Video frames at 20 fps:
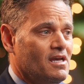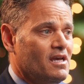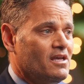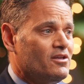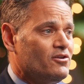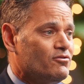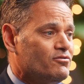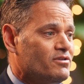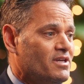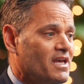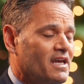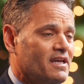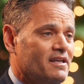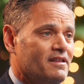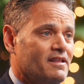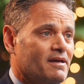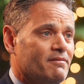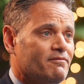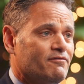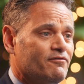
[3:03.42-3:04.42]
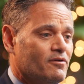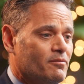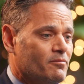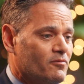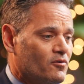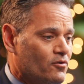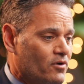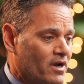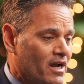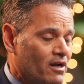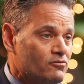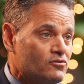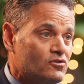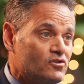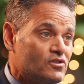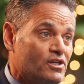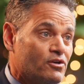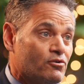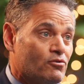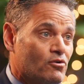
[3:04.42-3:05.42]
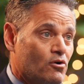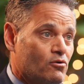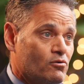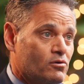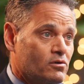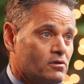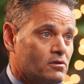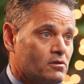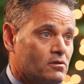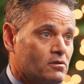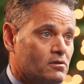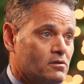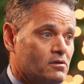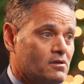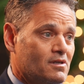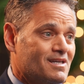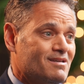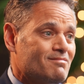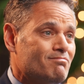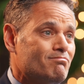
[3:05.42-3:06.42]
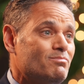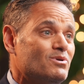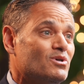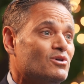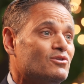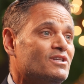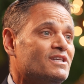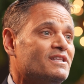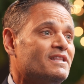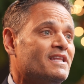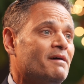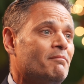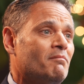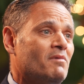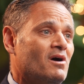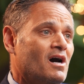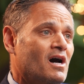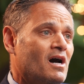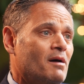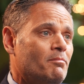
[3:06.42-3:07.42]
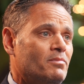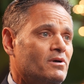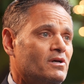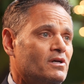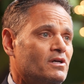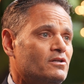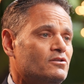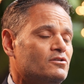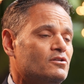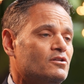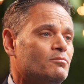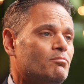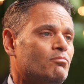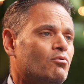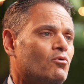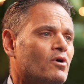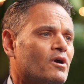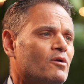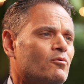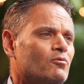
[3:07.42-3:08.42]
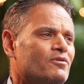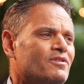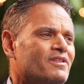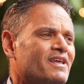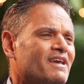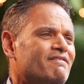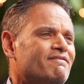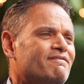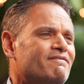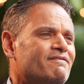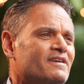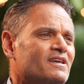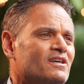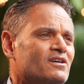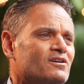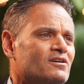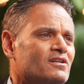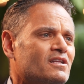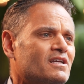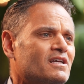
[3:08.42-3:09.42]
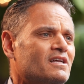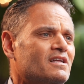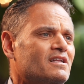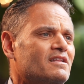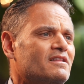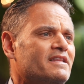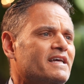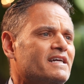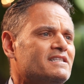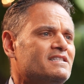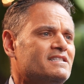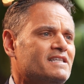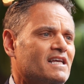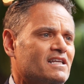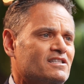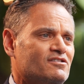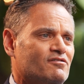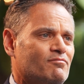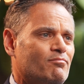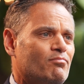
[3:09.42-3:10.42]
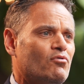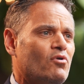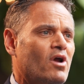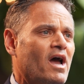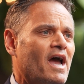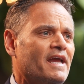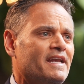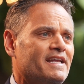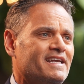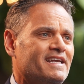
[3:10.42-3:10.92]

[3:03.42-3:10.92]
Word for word: and you're taking them from ground zero and building them up to the point where they feel that sense of pride